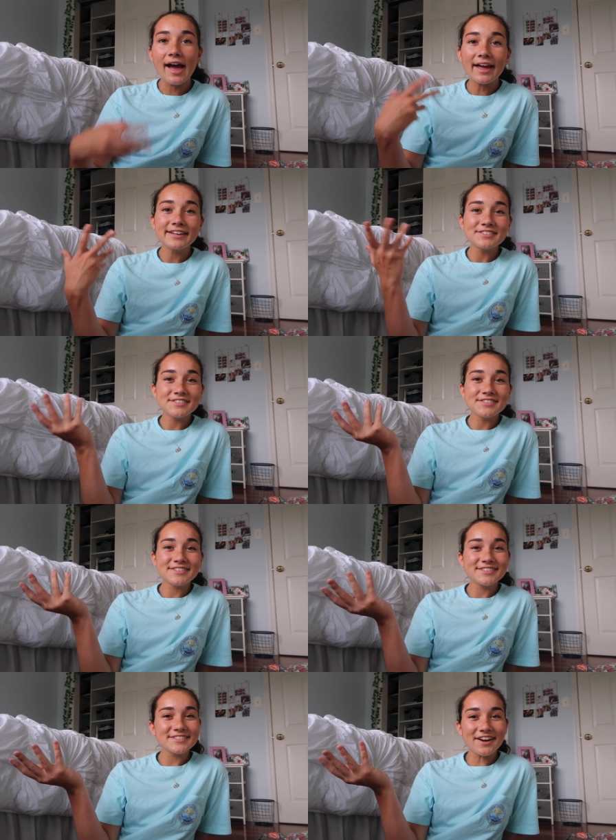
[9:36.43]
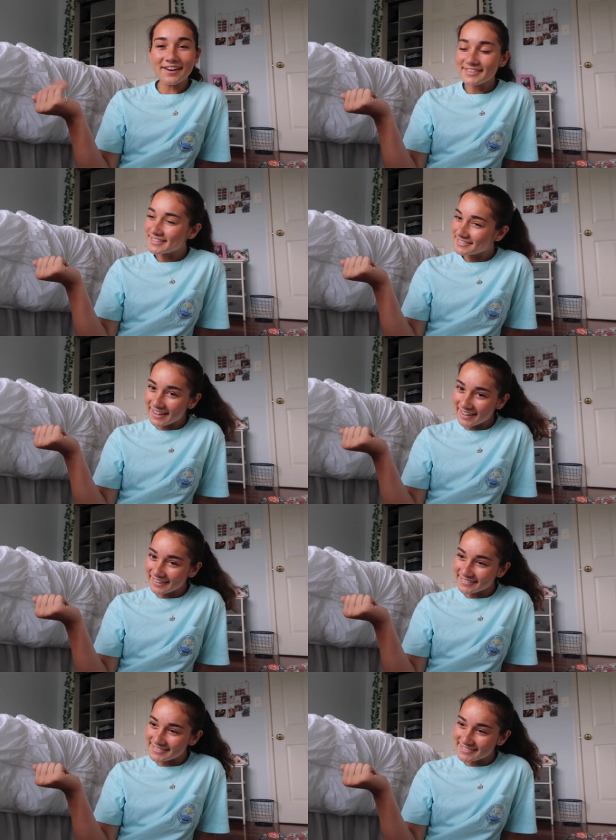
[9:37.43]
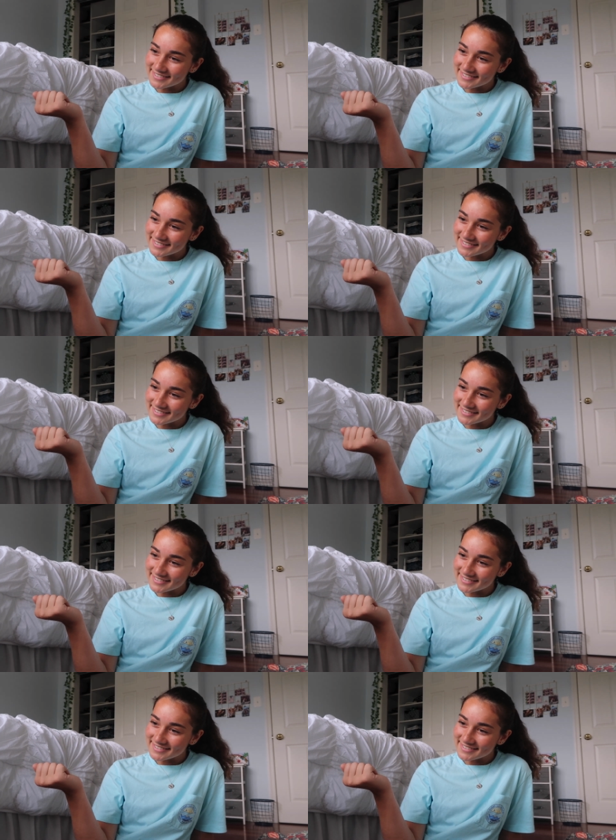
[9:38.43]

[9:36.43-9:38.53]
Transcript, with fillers: I can just talk to you guys.